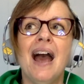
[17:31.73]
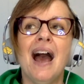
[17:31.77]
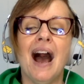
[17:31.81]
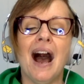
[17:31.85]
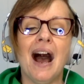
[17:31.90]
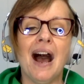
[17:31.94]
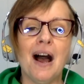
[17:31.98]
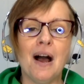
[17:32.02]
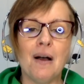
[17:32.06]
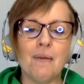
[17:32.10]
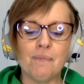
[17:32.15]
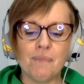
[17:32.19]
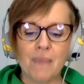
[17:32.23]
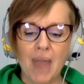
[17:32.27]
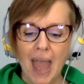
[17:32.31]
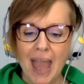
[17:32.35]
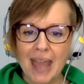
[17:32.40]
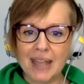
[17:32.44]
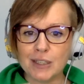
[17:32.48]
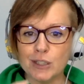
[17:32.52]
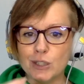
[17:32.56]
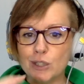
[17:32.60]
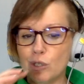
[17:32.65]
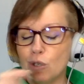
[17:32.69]

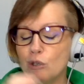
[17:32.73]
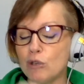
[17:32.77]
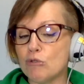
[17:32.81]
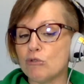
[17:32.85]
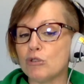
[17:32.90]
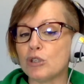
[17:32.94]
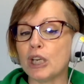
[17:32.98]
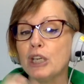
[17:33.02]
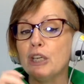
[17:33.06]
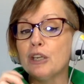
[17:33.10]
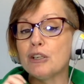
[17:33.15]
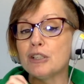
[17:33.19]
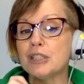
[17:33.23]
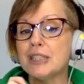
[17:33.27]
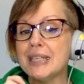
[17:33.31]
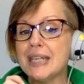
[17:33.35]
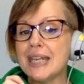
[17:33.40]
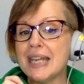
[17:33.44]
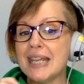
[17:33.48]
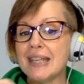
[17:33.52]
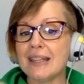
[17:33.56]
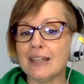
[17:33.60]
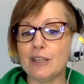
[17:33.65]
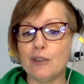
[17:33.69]
And so you drink your
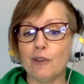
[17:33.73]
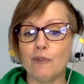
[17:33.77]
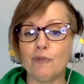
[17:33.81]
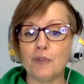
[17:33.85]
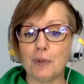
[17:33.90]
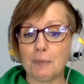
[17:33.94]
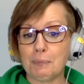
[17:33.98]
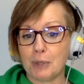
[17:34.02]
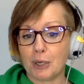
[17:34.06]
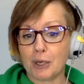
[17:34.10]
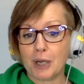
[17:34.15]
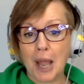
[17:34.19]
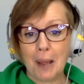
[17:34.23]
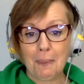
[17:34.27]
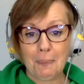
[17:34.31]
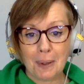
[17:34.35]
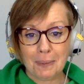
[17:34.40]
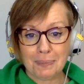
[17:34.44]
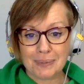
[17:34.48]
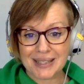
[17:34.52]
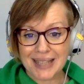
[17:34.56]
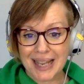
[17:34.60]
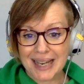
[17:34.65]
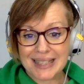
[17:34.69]
tea, then you flip your cup
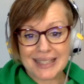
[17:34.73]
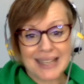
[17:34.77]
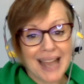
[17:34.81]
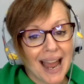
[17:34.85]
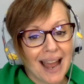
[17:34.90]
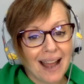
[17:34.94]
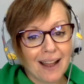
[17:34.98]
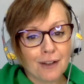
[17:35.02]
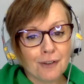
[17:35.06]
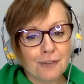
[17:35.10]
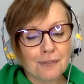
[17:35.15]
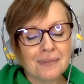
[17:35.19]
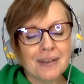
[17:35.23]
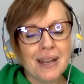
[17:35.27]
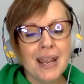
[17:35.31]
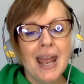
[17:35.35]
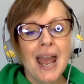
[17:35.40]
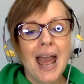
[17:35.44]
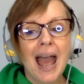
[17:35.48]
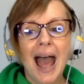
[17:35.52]
upside down,